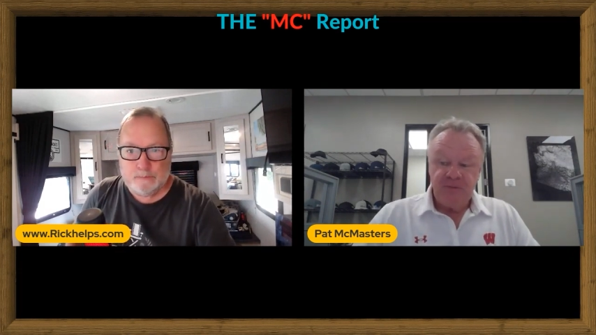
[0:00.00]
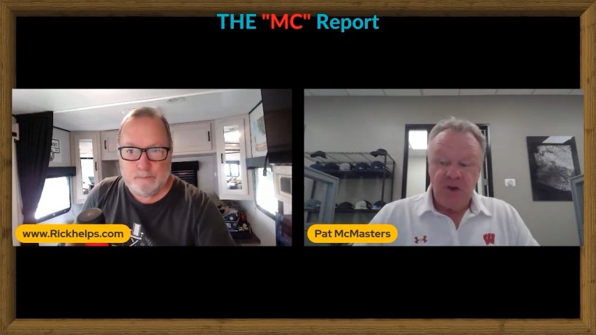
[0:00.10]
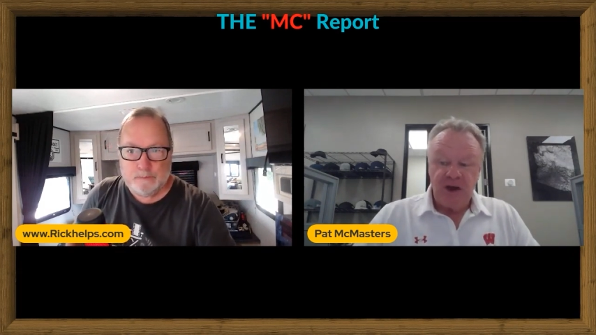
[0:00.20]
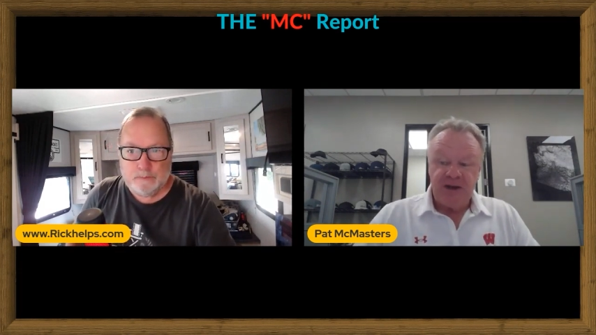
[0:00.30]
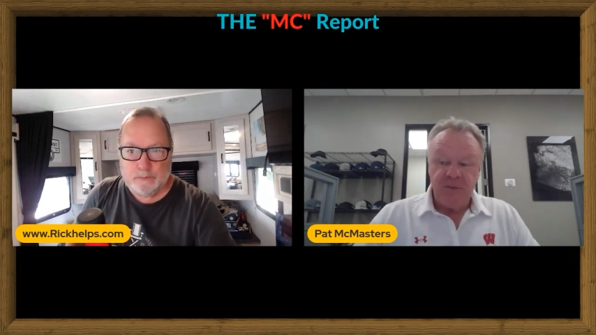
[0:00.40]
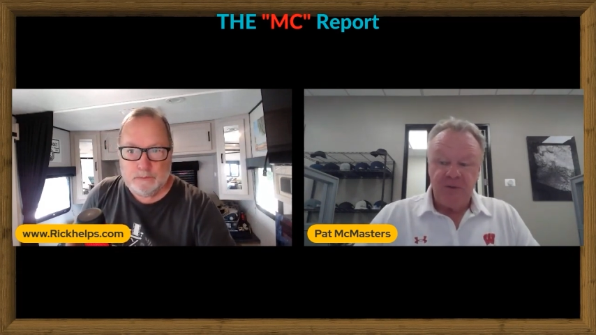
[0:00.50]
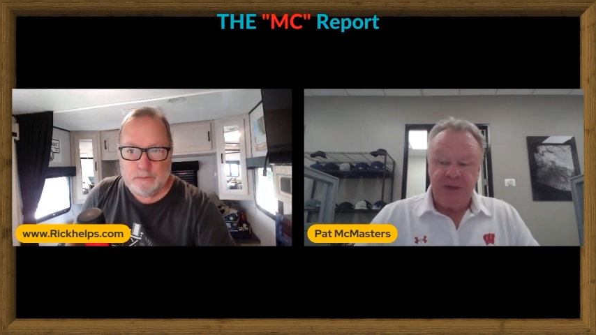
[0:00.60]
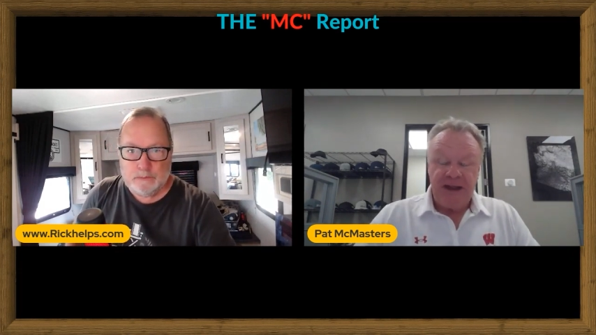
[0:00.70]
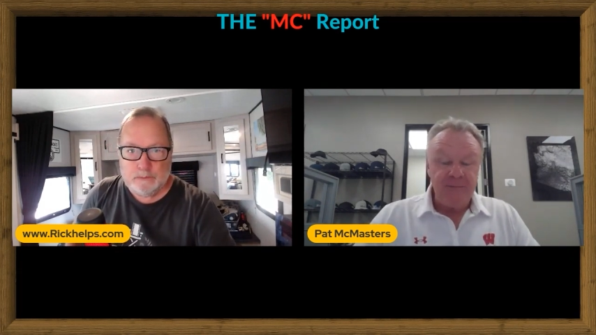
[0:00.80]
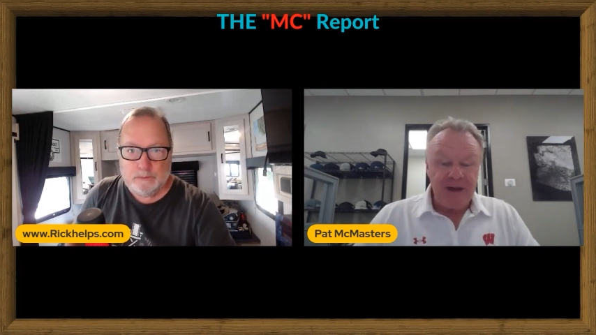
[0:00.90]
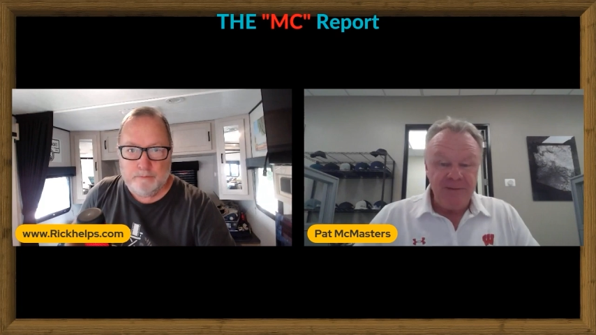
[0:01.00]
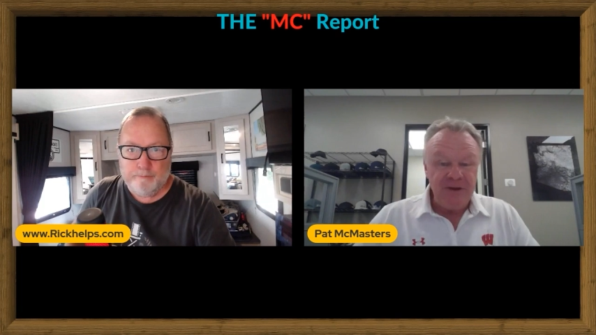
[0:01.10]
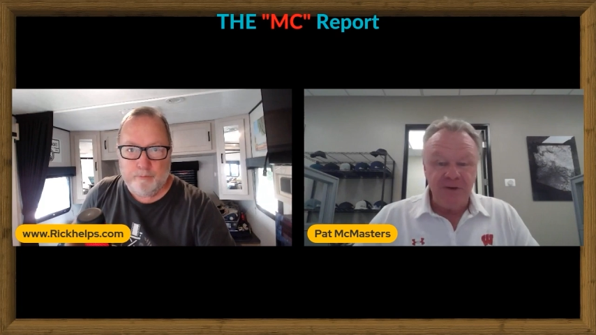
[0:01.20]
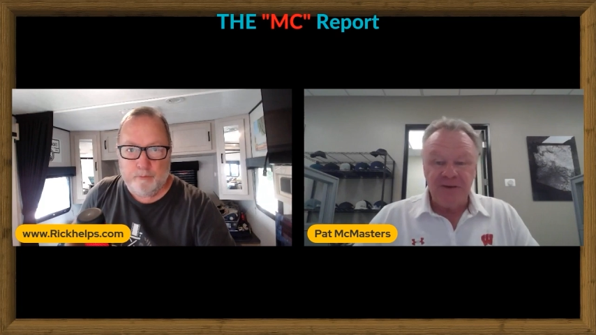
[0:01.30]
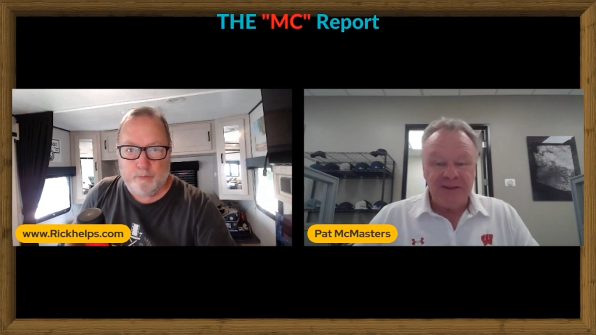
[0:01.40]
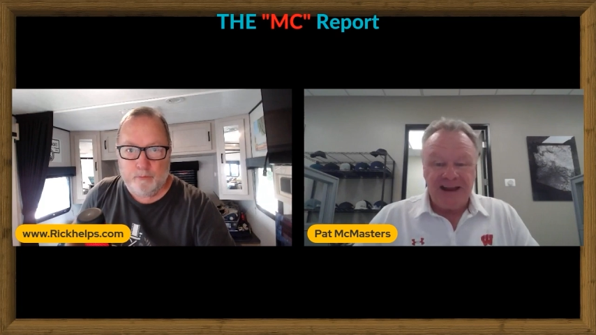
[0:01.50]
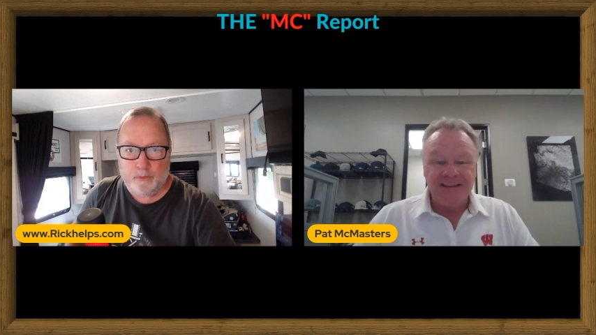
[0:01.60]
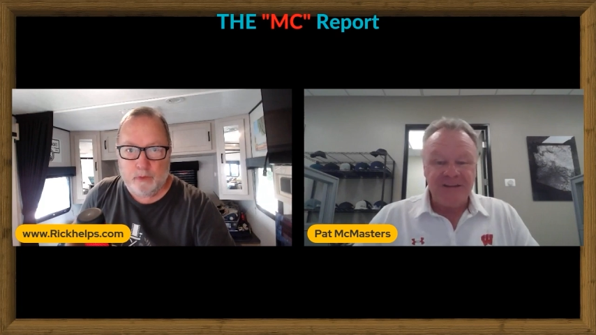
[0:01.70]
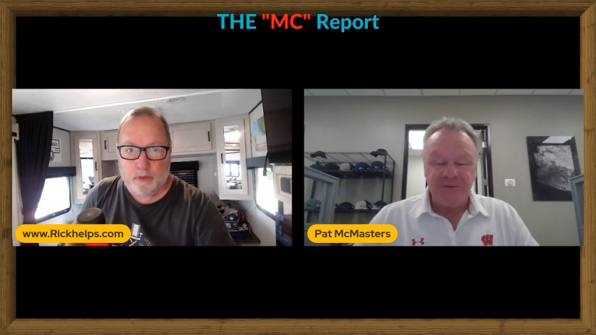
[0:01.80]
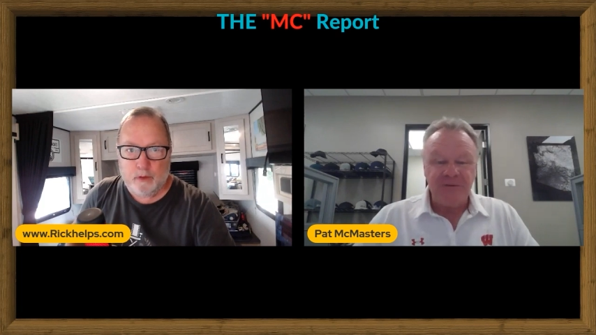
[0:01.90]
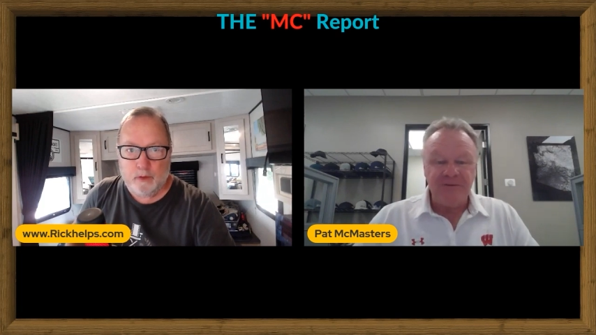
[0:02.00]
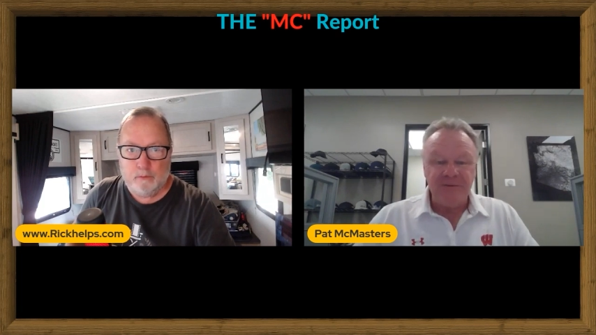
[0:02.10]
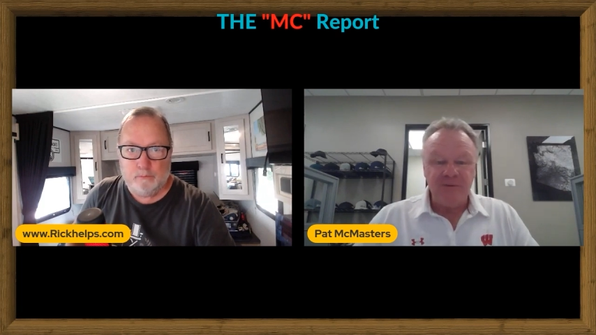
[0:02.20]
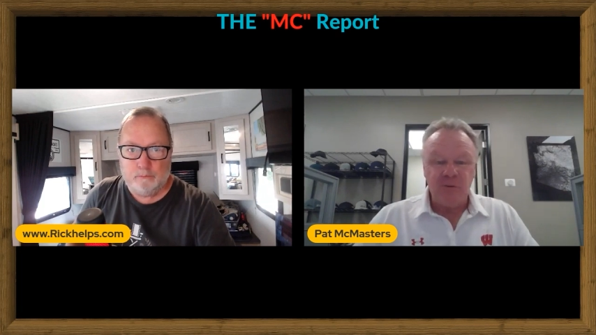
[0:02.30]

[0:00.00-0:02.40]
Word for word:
Speaker 1: talking about that. I'm, I'm hearing a lot of different